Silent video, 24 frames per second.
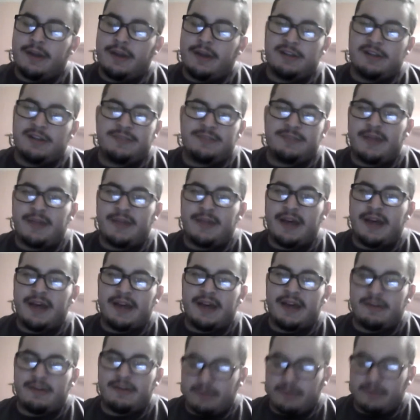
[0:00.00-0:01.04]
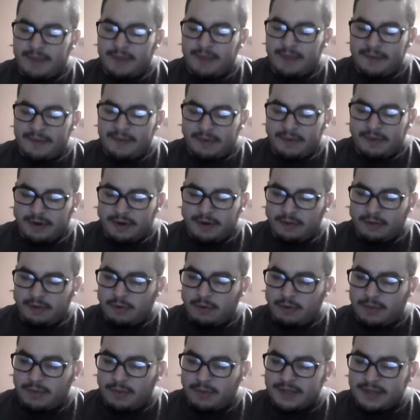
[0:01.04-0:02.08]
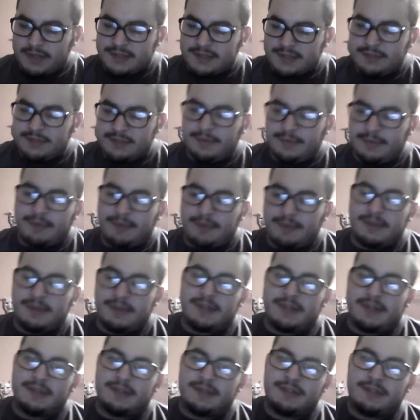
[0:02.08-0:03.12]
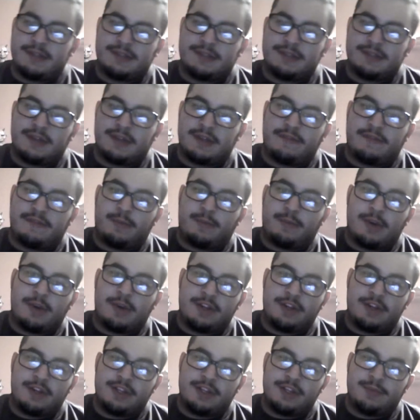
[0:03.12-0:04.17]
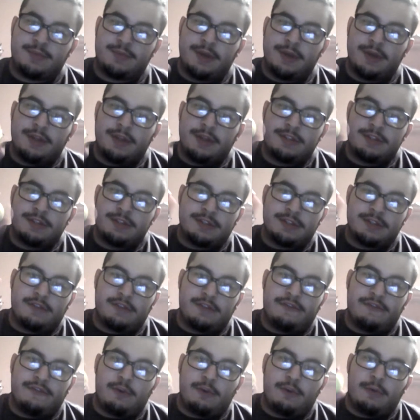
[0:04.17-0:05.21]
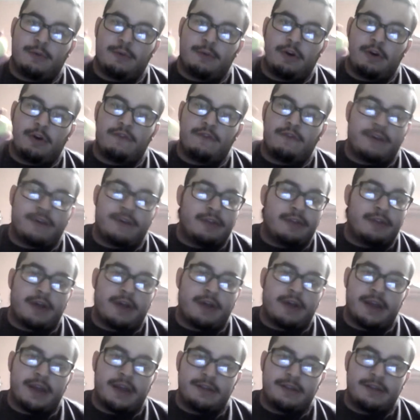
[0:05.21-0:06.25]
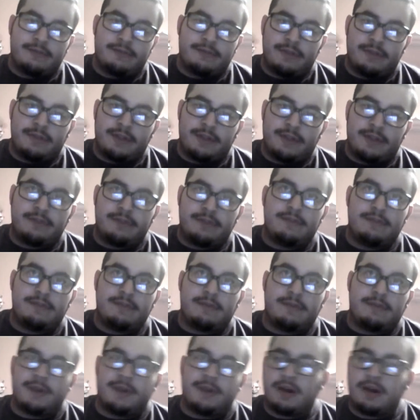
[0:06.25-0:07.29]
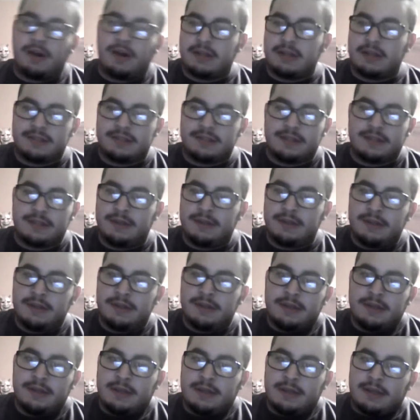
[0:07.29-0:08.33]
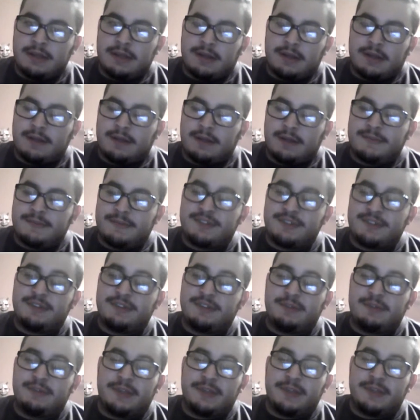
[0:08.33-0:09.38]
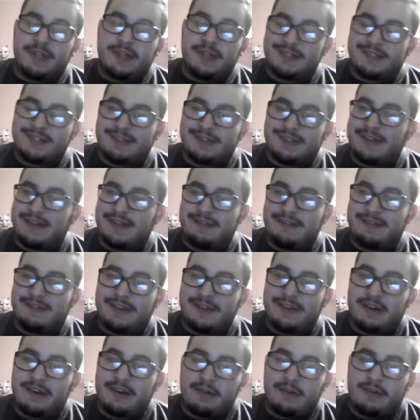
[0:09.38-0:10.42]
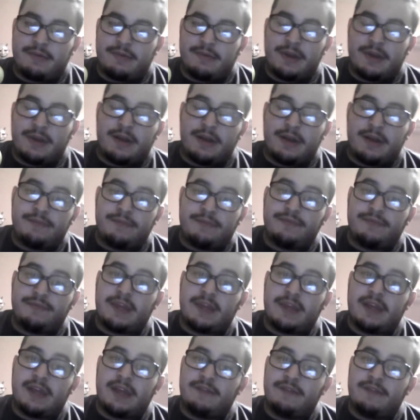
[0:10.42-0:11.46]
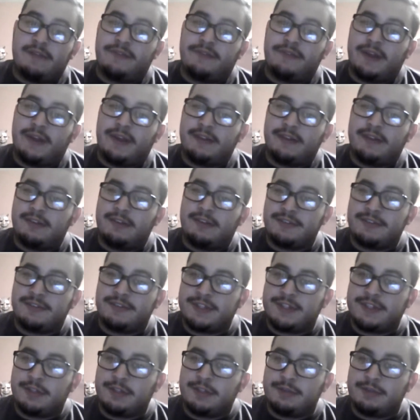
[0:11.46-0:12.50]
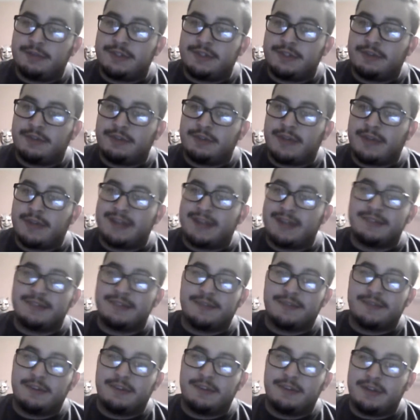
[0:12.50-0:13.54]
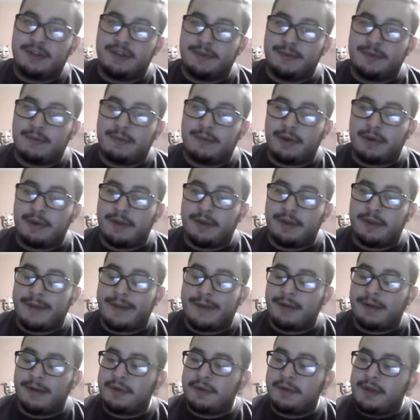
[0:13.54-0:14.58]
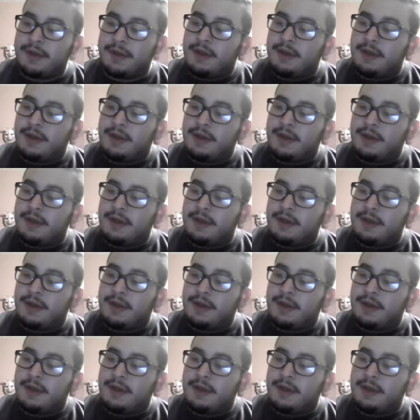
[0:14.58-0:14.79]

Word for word: Airsplat, or maybe one of your local places, you'll be able to get these uh, for pretty cheap. Just a little foam ball, very light, really, I mean, honestly, um, just a little bit less than lighter than air. Um, they can fly a little skewed, so that is something you need to be worried about.